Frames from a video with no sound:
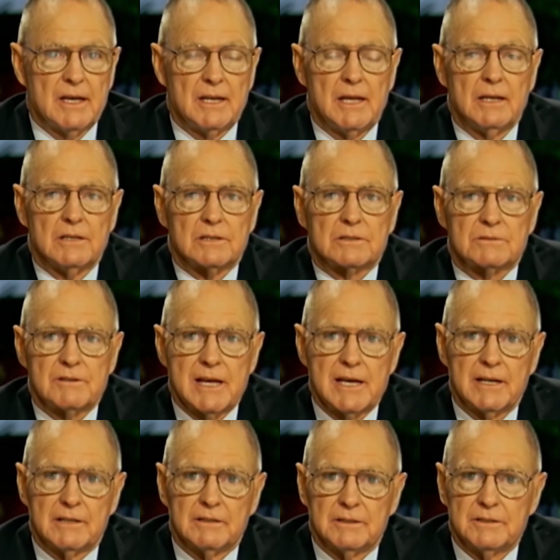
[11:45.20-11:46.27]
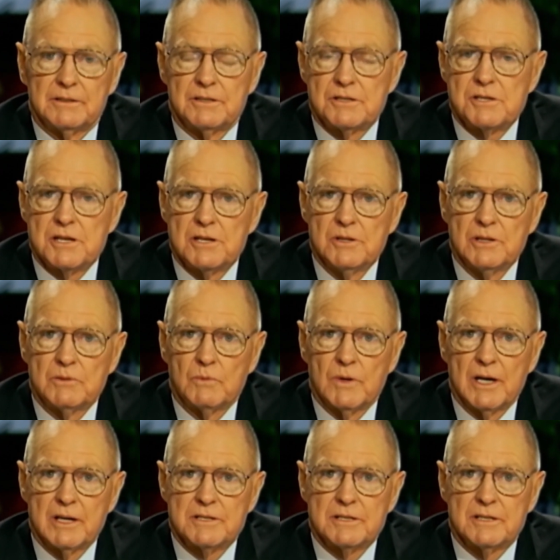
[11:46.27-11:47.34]
And he looked around to see who it
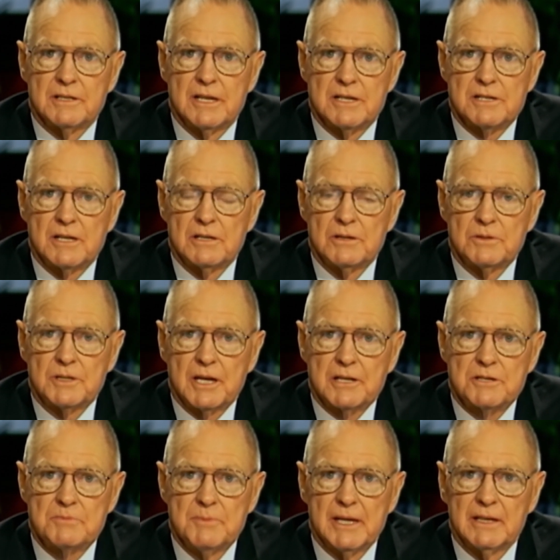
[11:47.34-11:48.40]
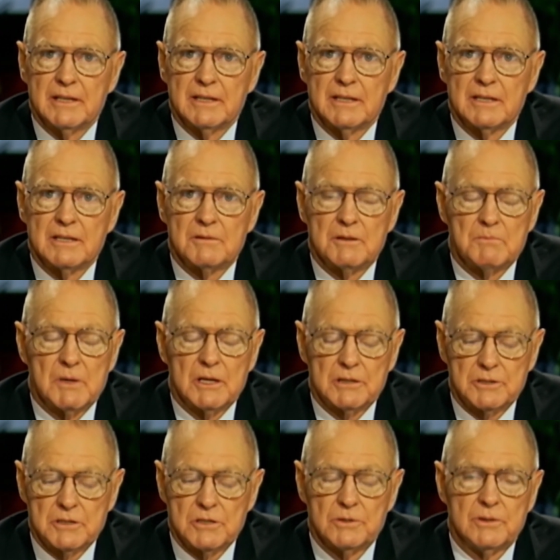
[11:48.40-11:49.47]
was and said, Who touched me? And the, the
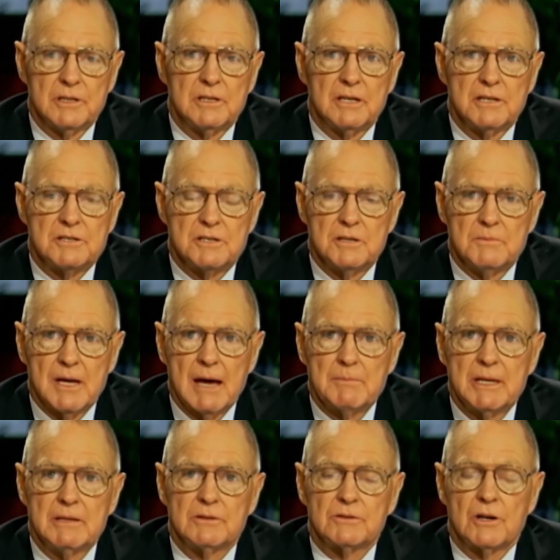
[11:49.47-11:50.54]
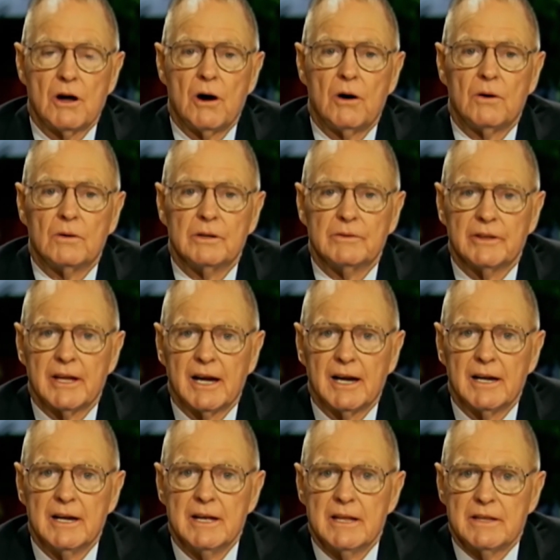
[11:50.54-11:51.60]
multitude had touched him. I mean, thronged
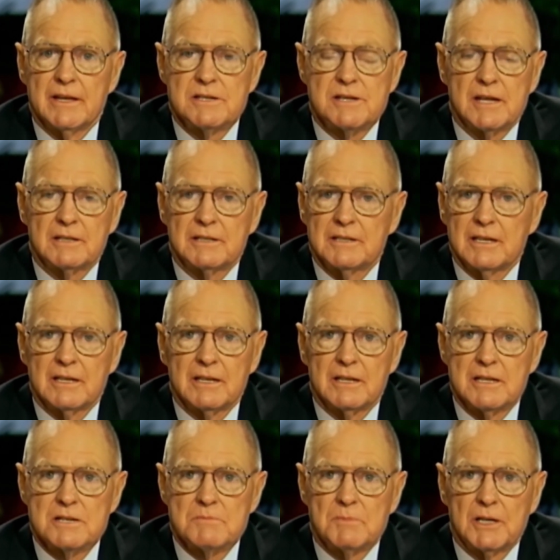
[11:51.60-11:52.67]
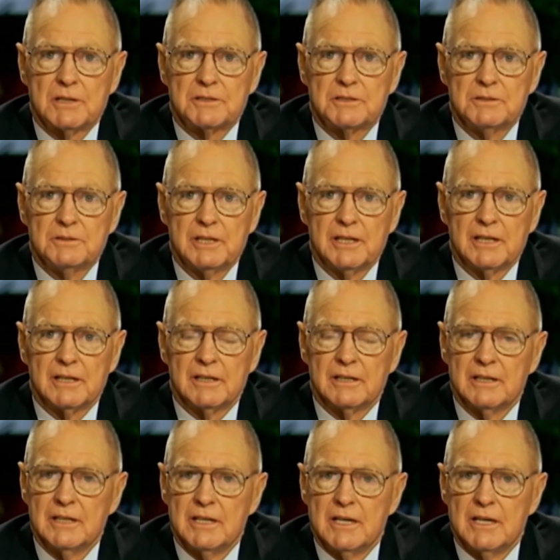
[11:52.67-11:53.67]
there. They said, uh, There's a multitude here.